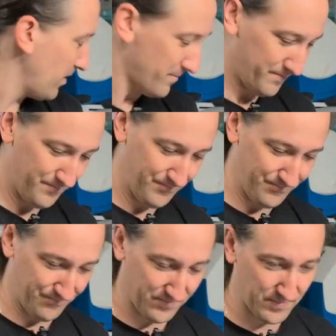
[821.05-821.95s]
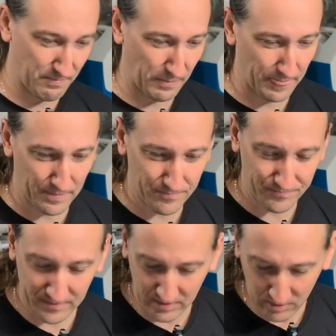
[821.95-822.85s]
Well,
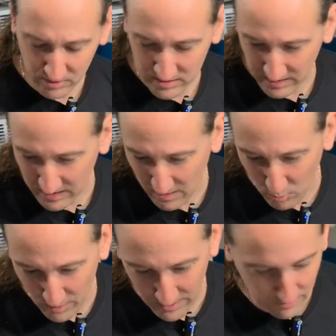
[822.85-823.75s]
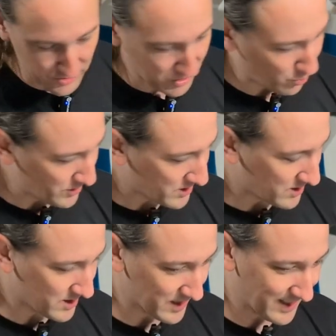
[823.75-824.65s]
it looks like that one that was
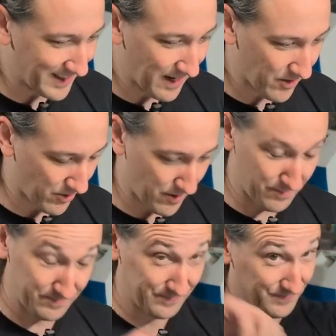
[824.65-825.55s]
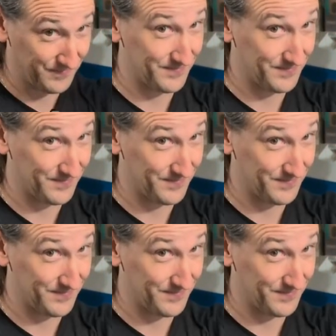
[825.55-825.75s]
twisted together,